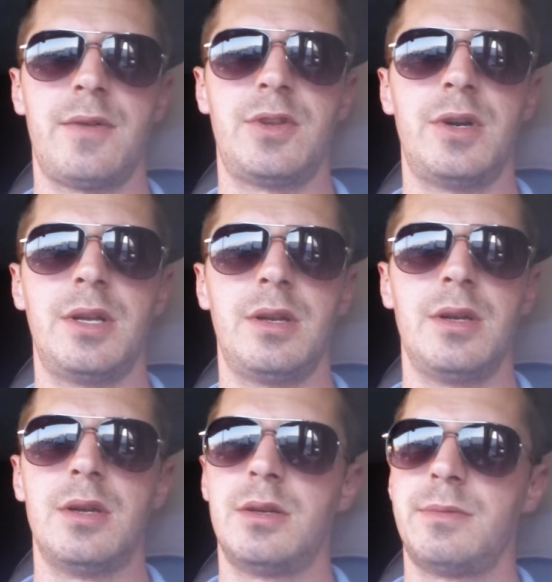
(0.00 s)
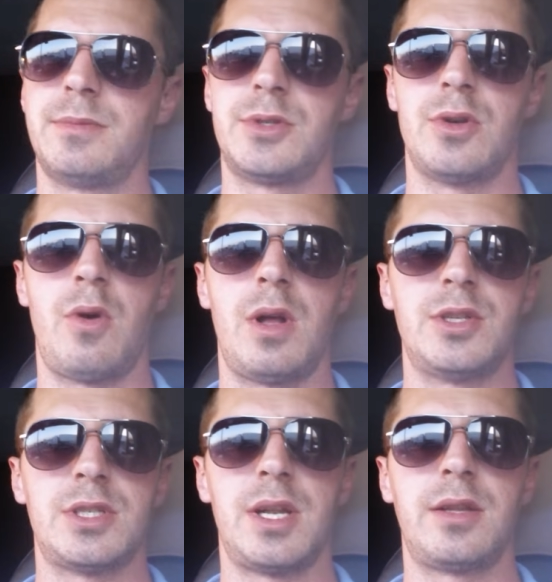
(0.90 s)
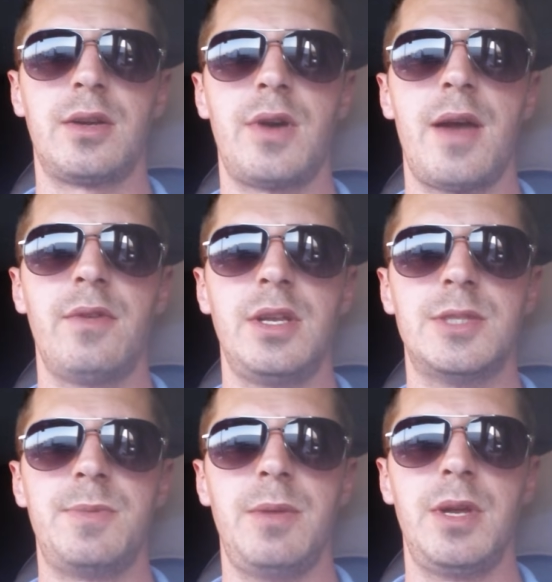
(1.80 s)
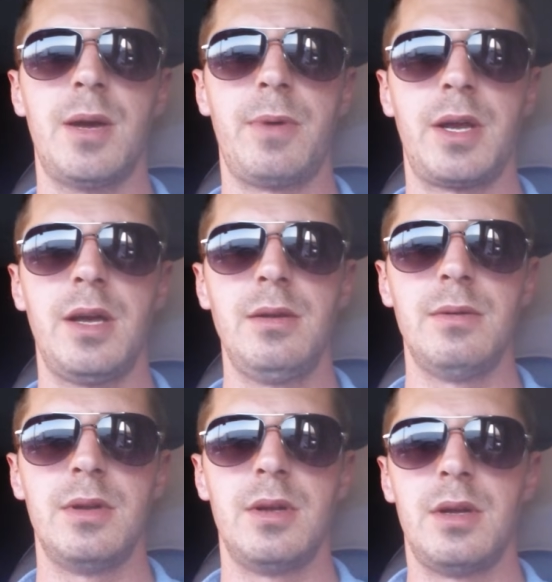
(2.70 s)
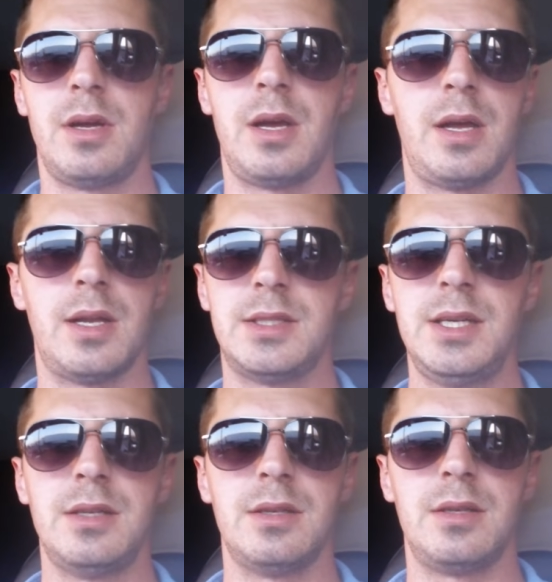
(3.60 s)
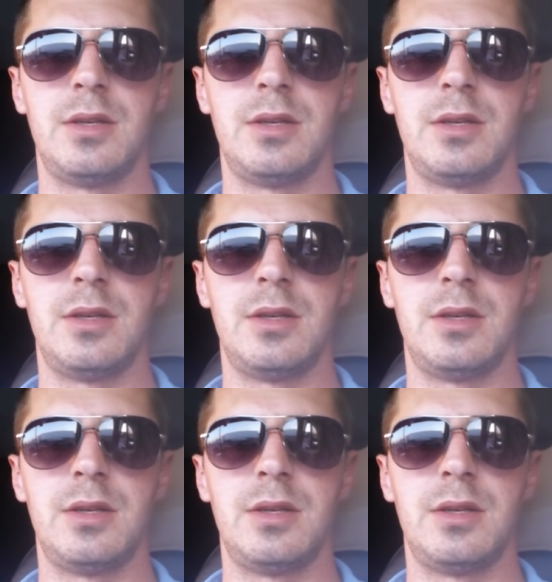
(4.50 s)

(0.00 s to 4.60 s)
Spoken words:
after it. So I'll just let the gravity speed me up again, and that's it.